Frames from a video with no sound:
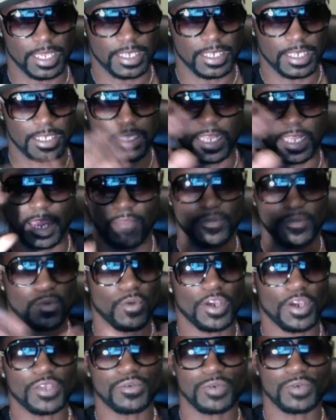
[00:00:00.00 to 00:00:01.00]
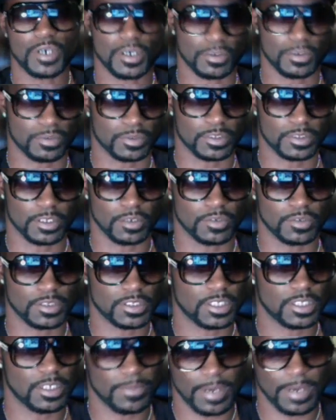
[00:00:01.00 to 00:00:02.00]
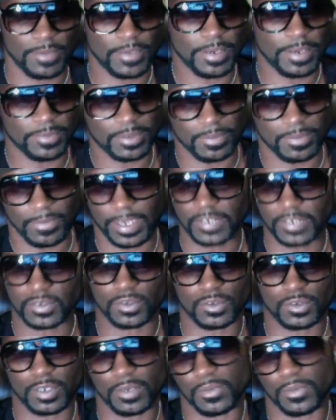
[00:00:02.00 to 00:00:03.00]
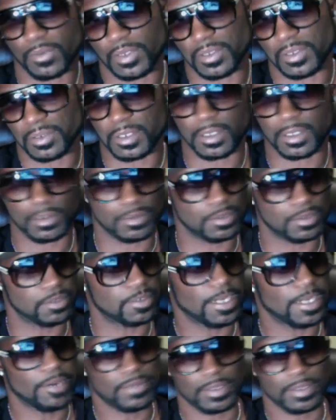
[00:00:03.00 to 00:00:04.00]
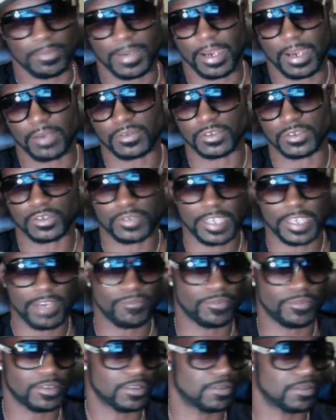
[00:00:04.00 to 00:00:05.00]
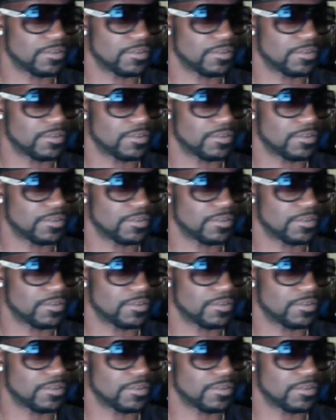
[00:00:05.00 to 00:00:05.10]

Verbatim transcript: and then everywhere you go. So just think about you have the device on you everywhere you go. You know, you're out and about, you're in traffic, you know,